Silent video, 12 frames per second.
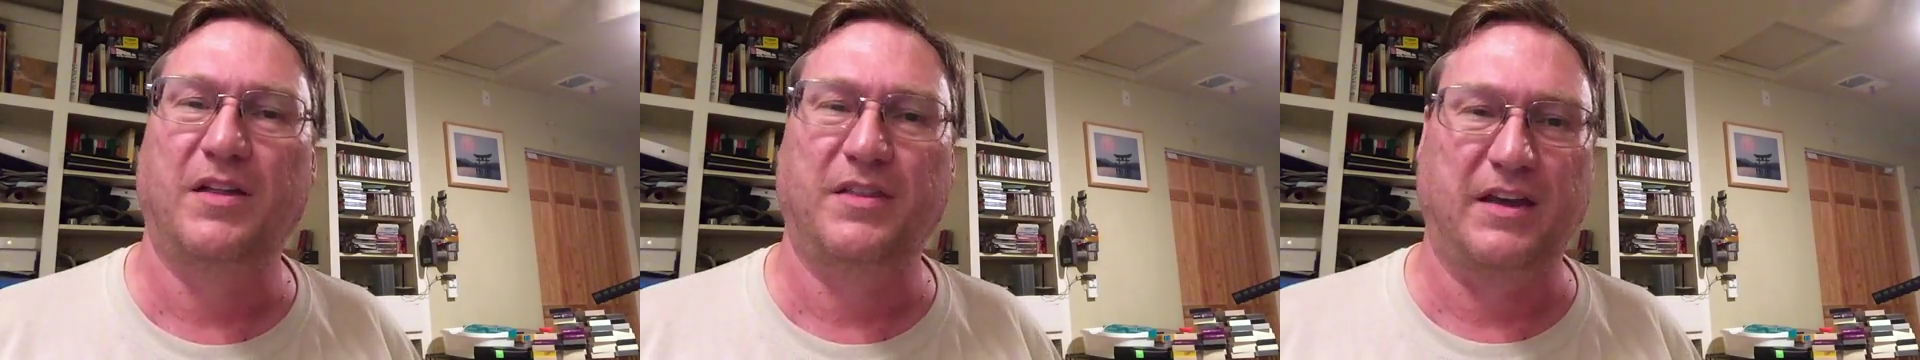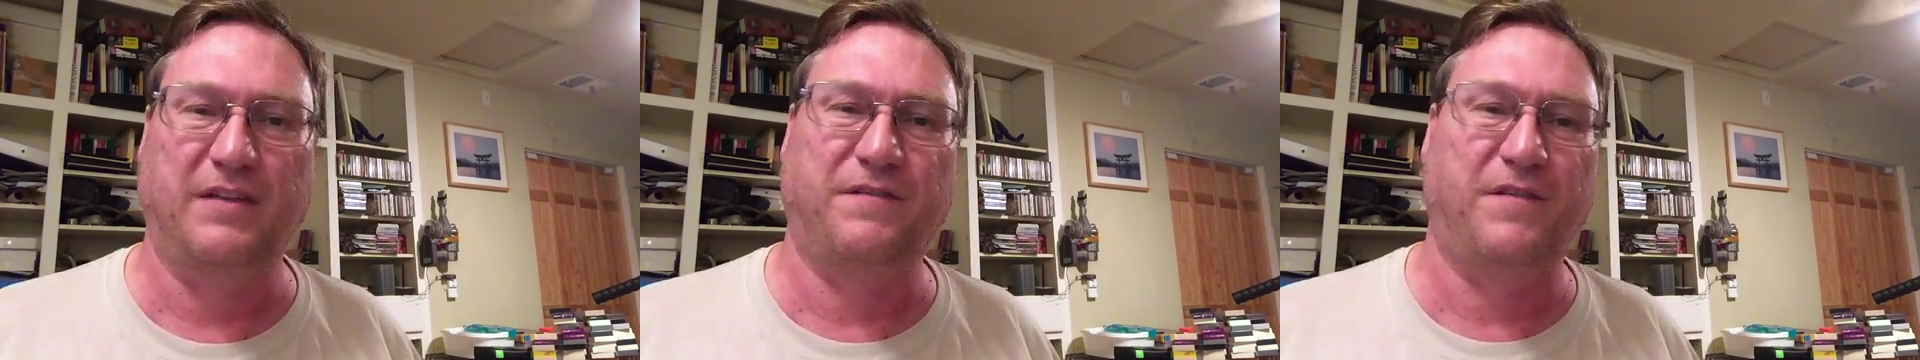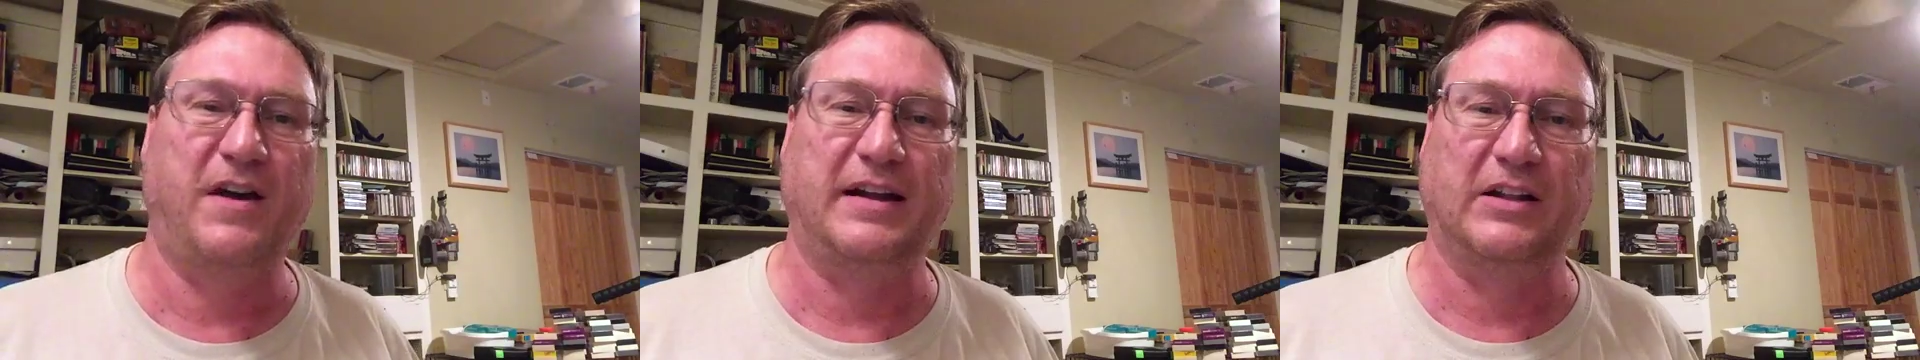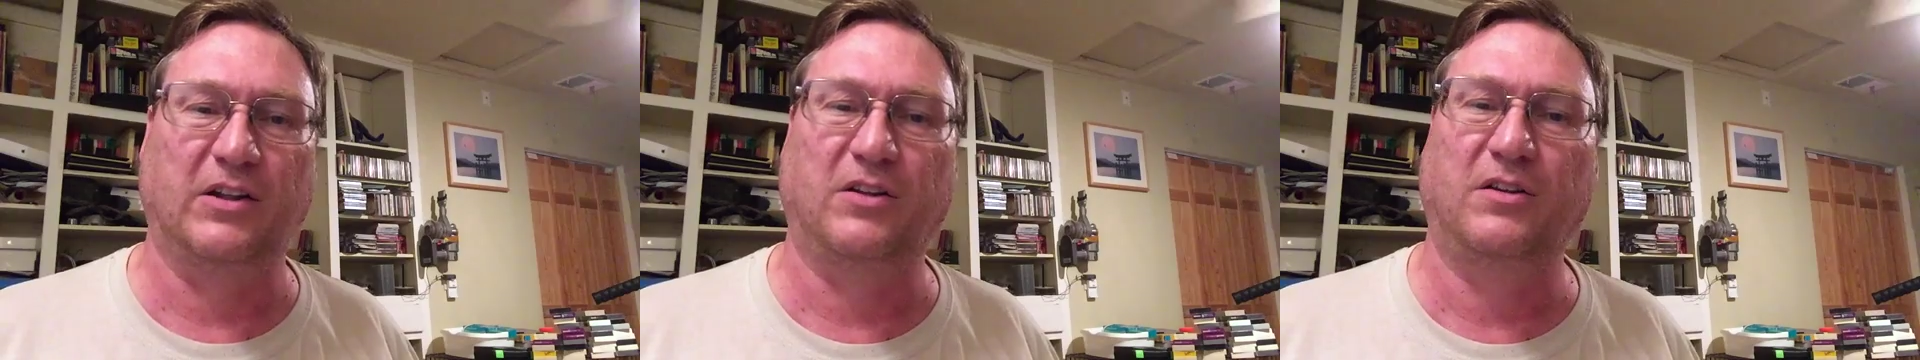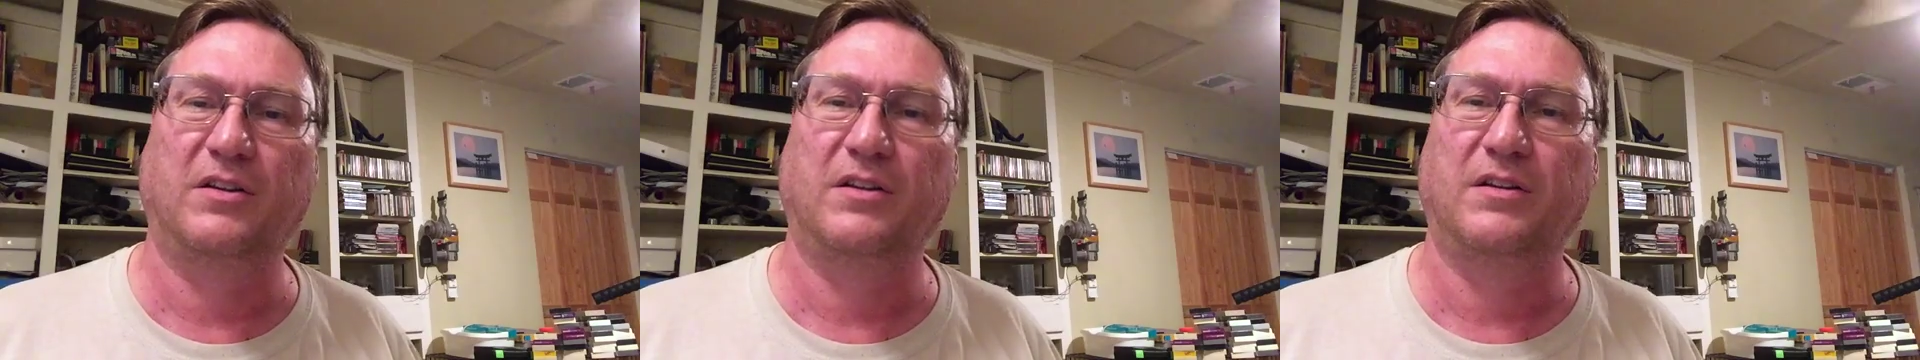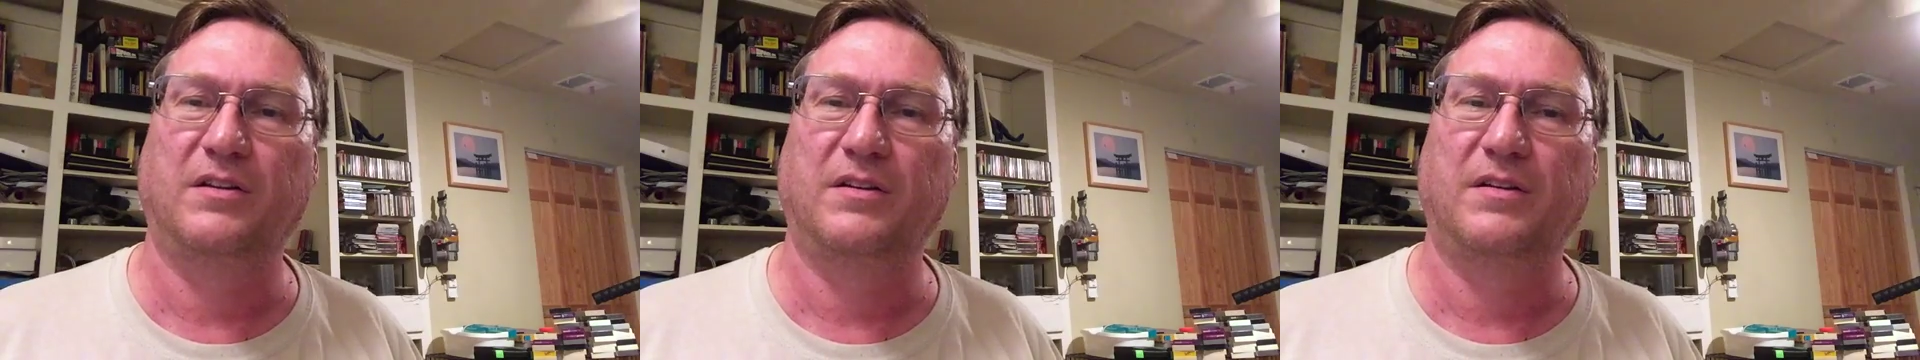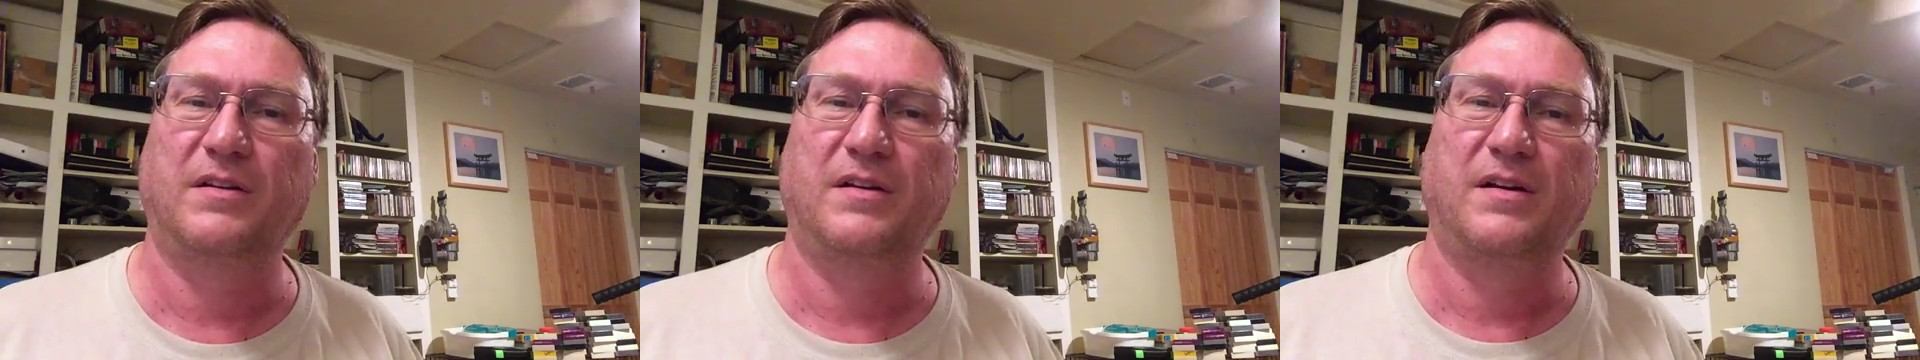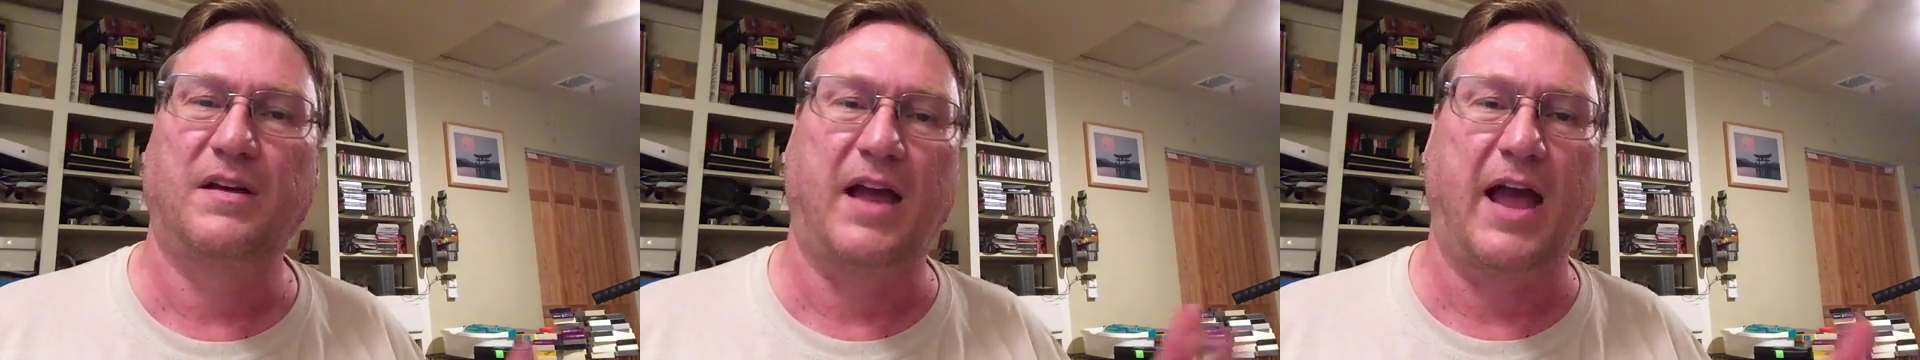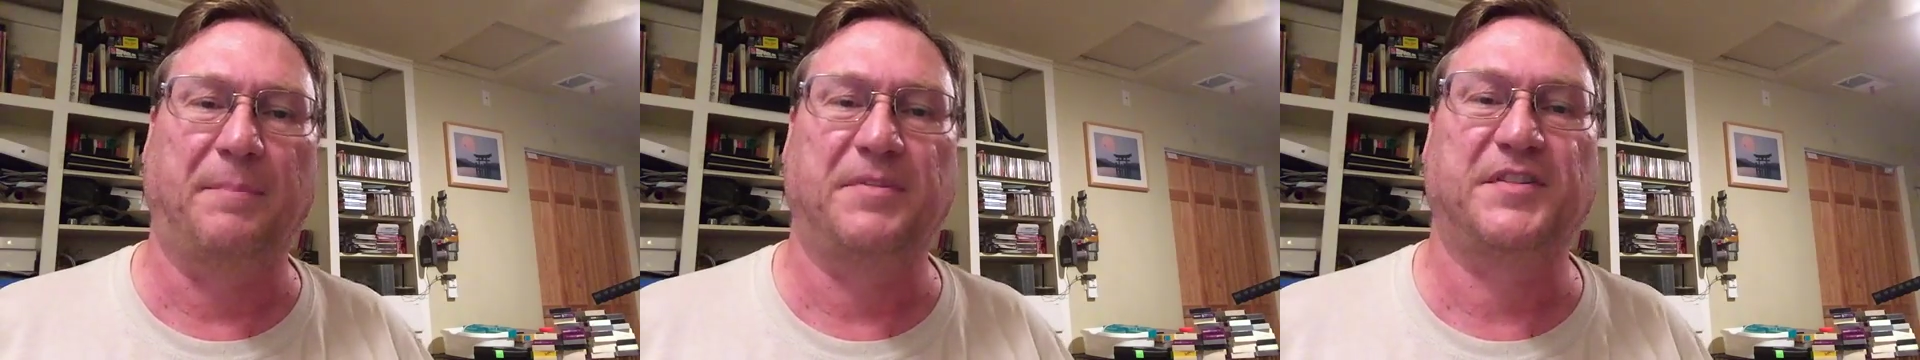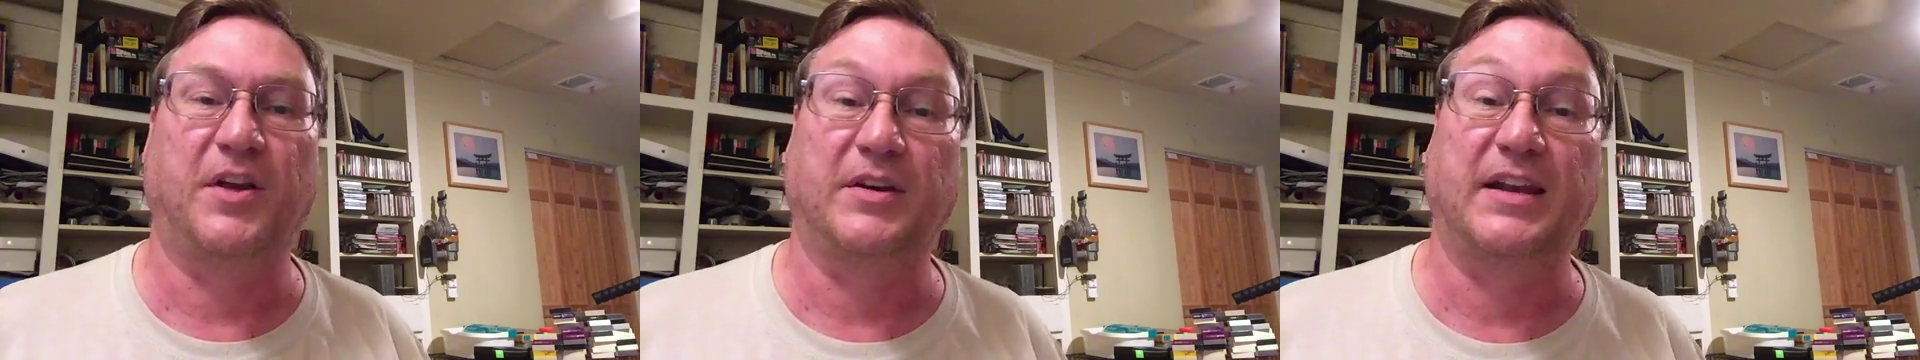the final episode.